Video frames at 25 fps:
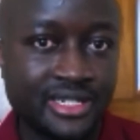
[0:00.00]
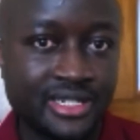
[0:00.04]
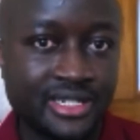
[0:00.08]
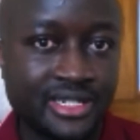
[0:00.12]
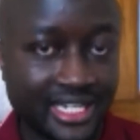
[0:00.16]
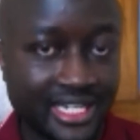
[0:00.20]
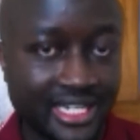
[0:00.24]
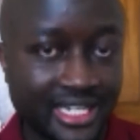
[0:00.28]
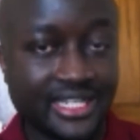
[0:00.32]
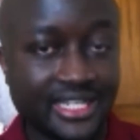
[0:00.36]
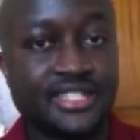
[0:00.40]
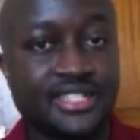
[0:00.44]
And
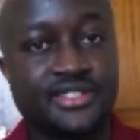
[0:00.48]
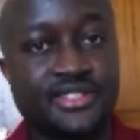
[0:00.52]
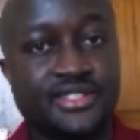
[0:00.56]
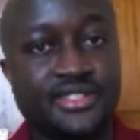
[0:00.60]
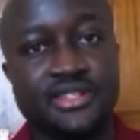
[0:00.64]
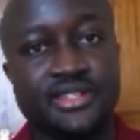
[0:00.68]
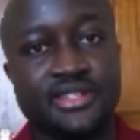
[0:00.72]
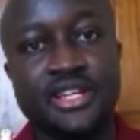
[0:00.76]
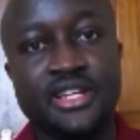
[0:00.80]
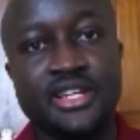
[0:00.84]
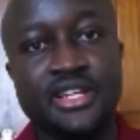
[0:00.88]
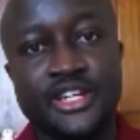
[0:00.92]
that's,
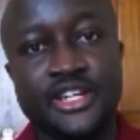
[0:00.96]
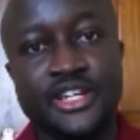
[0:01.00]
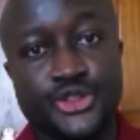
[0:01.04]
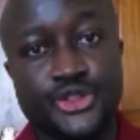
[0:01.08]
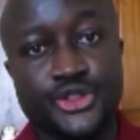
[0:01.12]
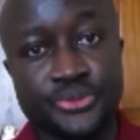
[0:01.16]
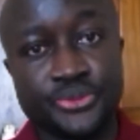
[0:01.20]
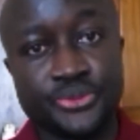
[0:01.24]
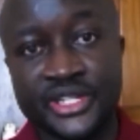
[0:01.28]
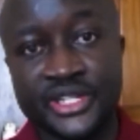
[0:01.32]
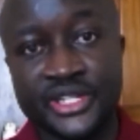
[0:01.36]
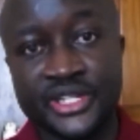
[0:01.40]
to
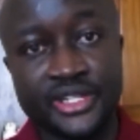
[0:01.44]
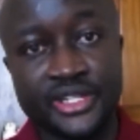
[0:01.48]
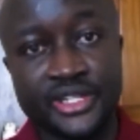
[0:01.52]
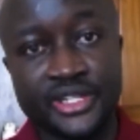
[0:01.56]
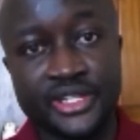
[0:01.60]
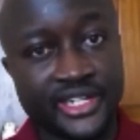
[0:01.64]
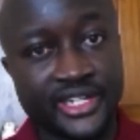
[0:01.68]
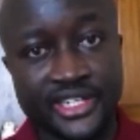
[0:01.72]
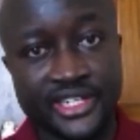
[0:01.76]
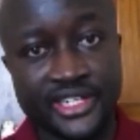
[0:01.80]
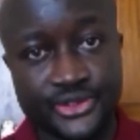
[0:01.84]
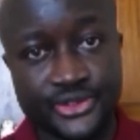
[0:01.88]
me,
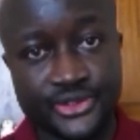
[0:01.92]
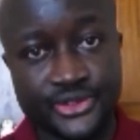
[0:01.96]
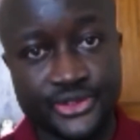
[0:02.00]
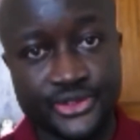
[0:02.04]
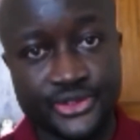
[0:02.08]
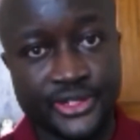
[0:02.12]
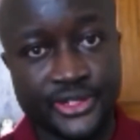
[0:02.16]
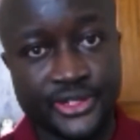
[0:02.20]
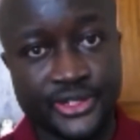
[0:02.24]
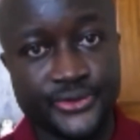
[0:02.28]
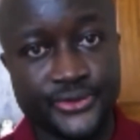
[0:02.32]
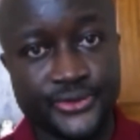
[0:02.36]
really stood
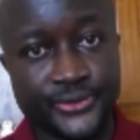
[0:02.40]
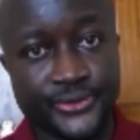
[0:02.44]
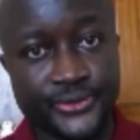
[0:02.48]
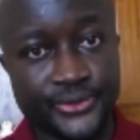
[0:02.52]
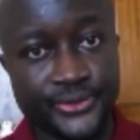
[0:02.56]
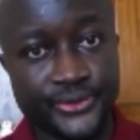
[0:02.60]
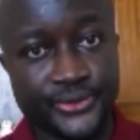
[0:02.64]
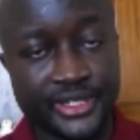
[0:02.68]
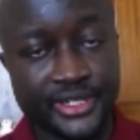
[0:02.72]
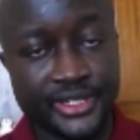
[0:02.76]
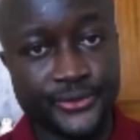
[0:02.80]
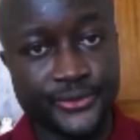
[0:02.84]
out
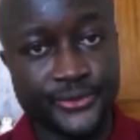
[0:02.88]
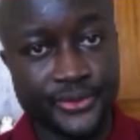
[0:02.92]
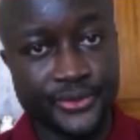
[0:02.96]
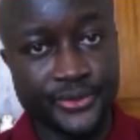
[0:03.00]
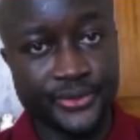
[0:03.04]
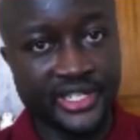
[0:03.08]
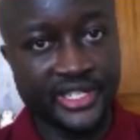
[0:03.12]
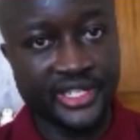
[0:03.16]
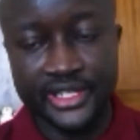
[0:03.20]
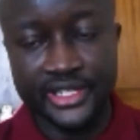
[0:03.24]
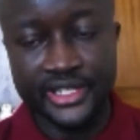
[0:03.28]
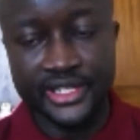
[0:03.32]
for me.